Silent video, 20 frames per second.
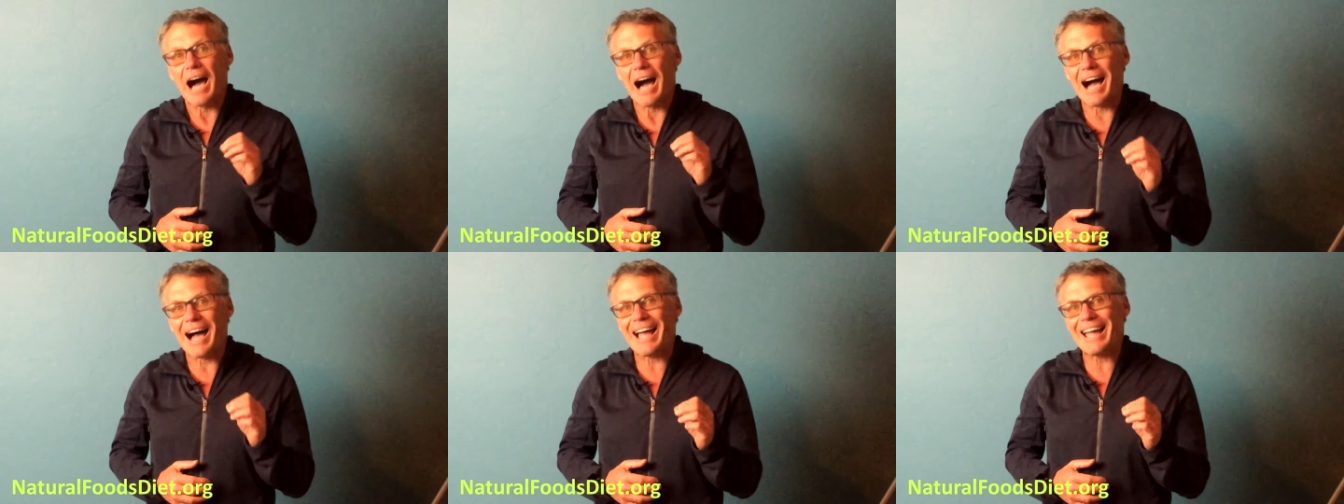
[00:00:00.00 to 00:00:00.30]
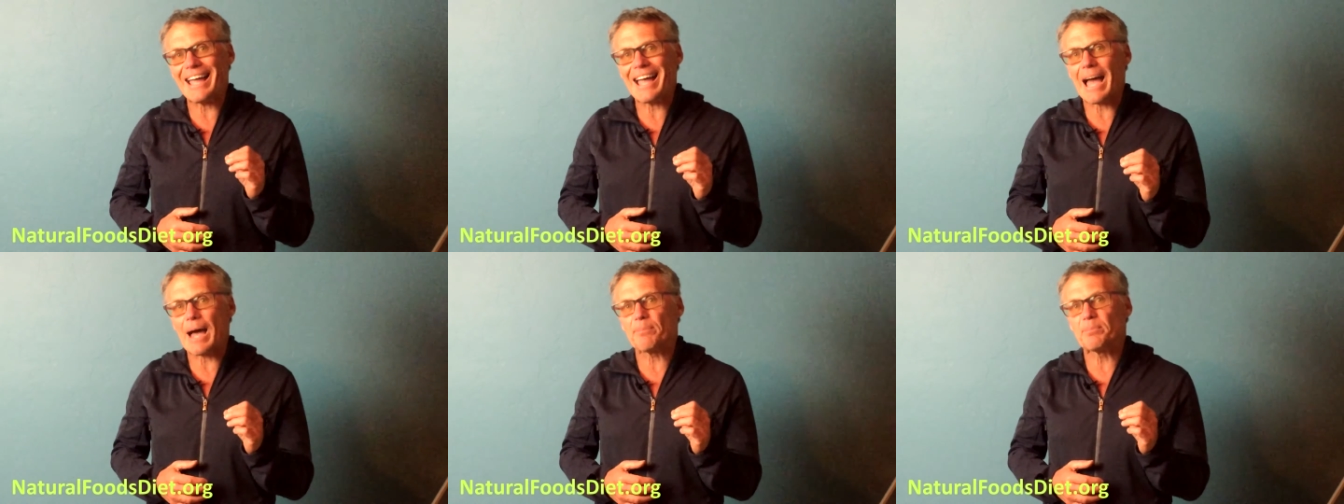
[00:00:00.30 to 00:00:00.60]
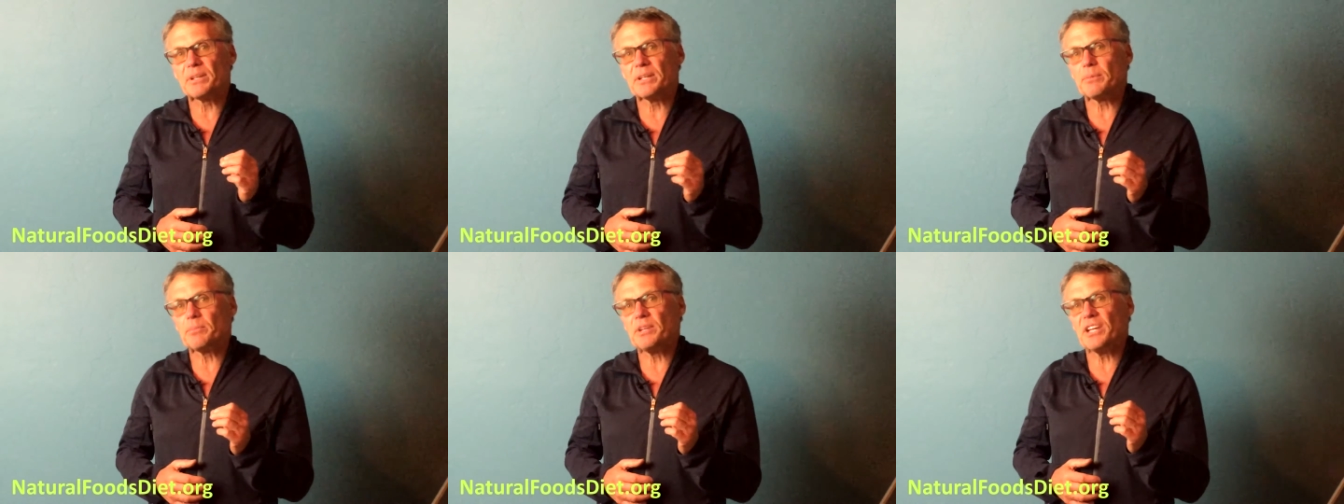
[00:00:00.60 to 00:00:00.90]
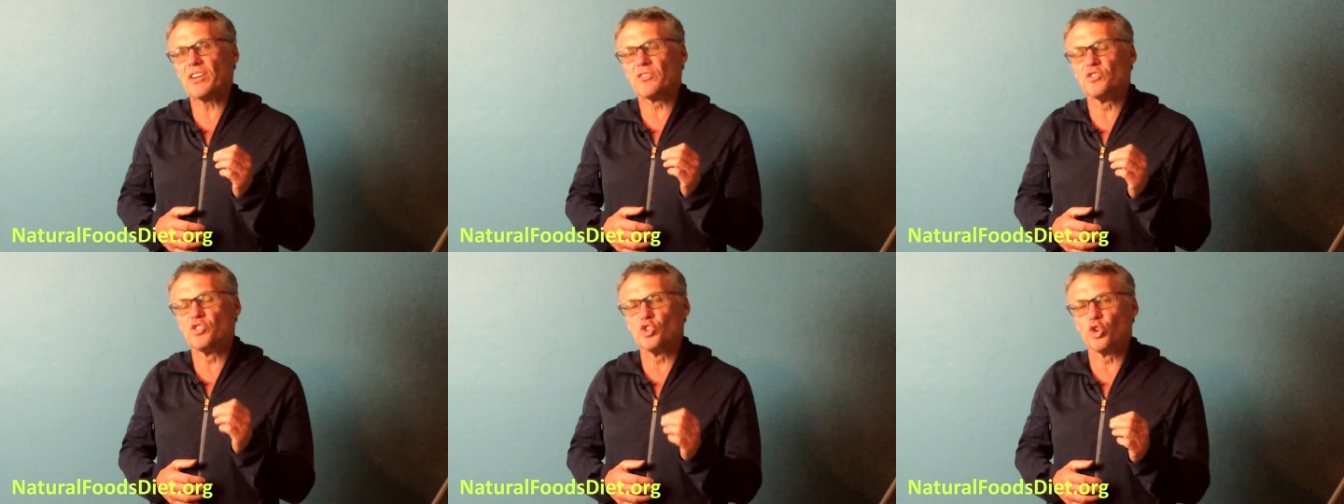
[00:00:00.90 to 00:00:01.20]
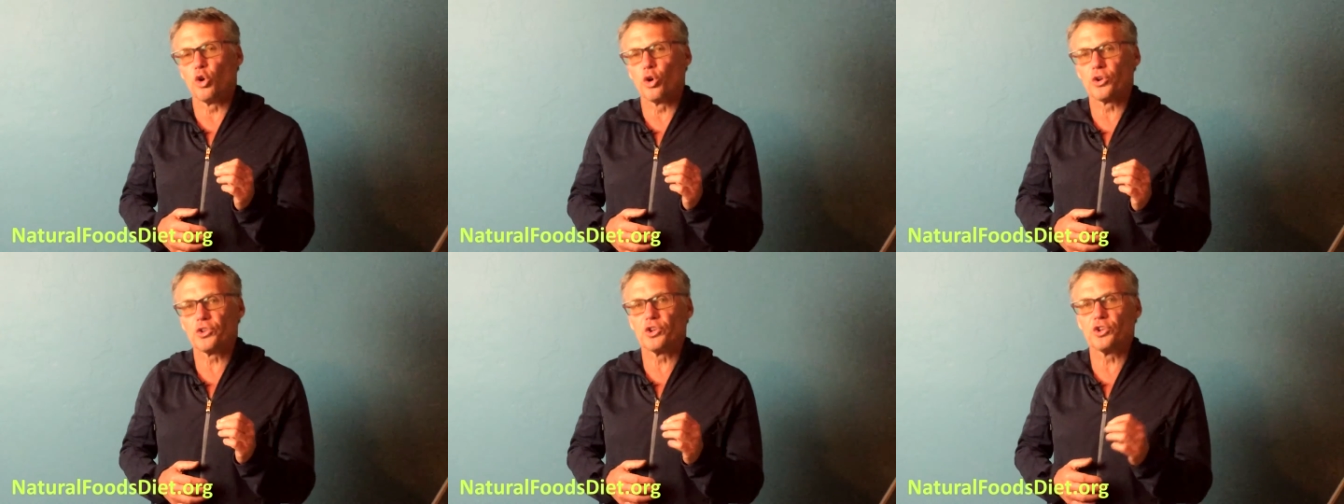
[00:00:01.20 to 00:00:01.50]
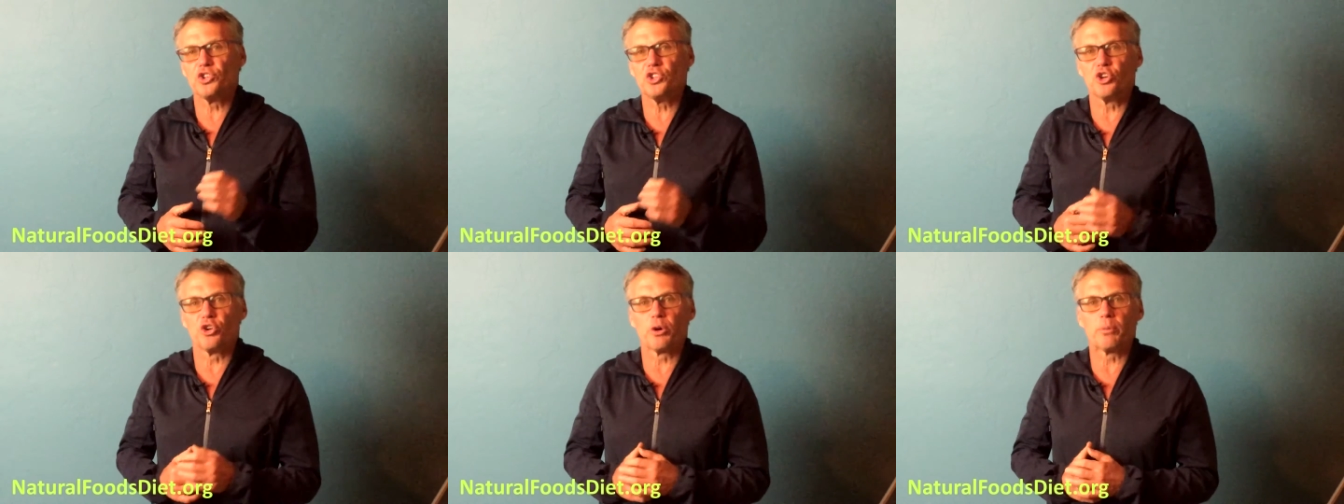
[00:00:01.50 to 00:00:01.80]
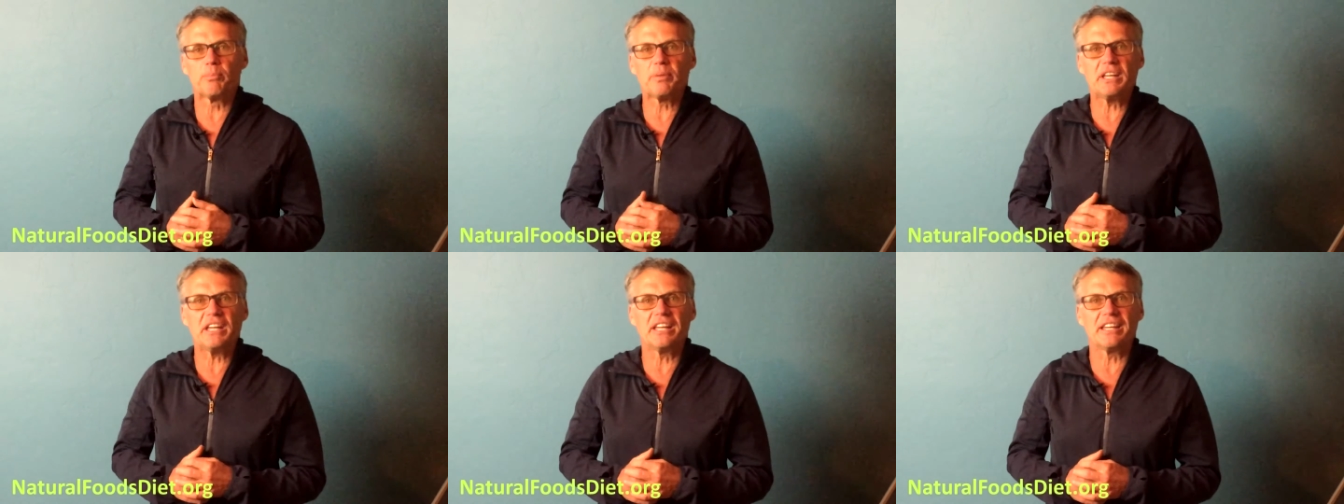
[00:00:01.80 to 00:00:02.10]
I happen to be of Northern
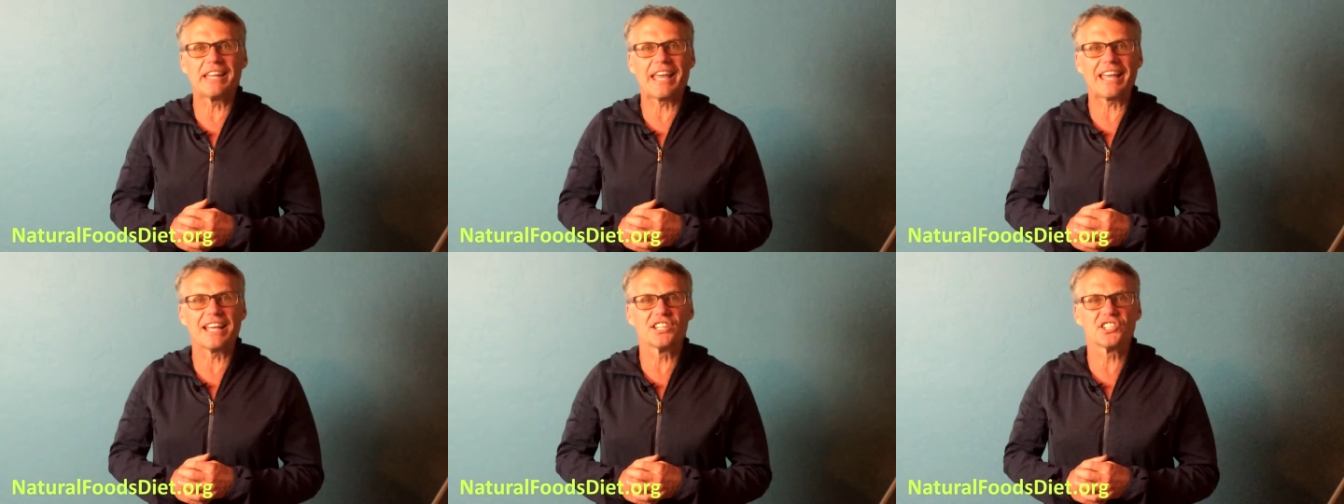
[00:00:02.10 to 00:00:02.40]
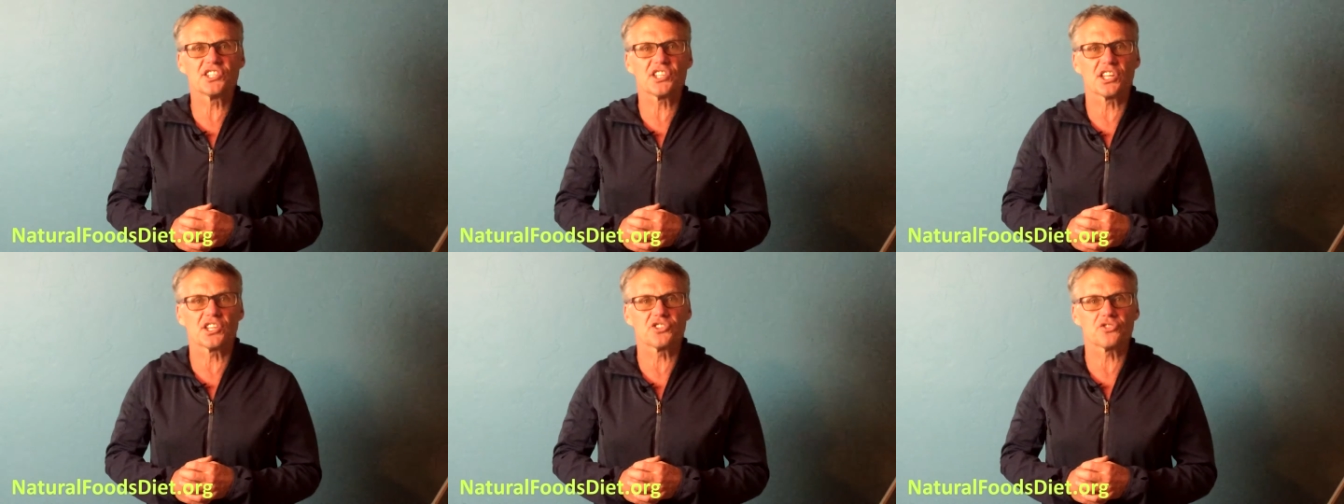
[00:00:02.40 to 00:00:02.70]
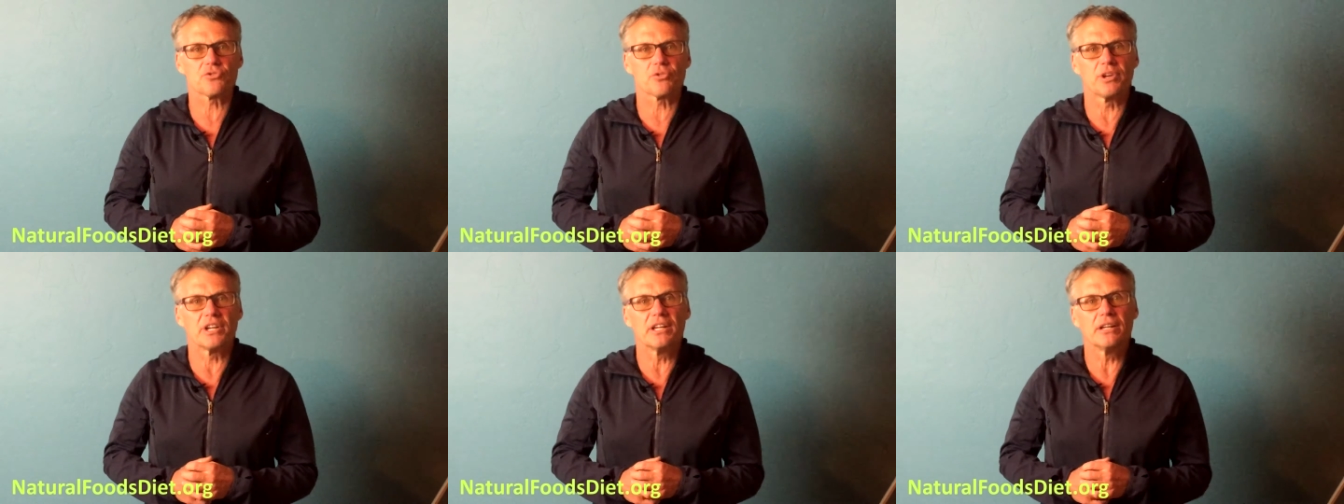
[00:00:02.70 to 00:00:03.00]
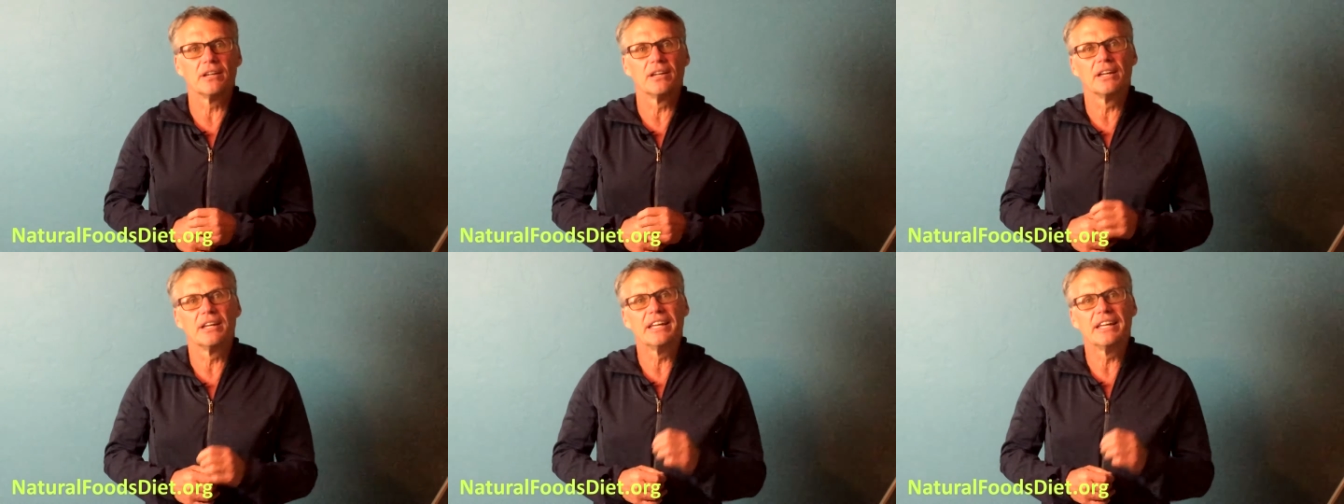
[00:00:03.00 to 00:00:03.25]
European ancestry.